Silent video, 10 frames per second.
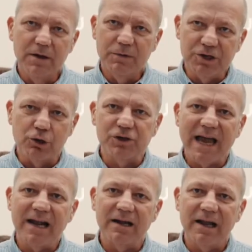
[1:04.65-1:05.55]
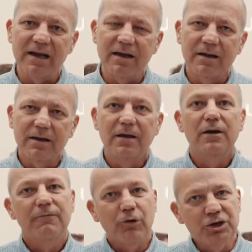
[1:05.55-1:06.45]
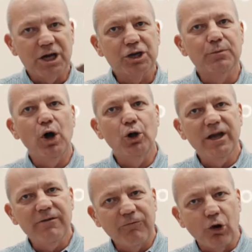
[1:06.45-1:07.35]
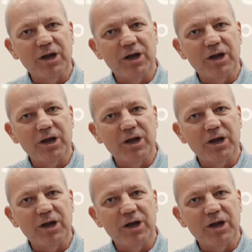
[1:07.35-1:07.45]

materials handling, for injection molding, for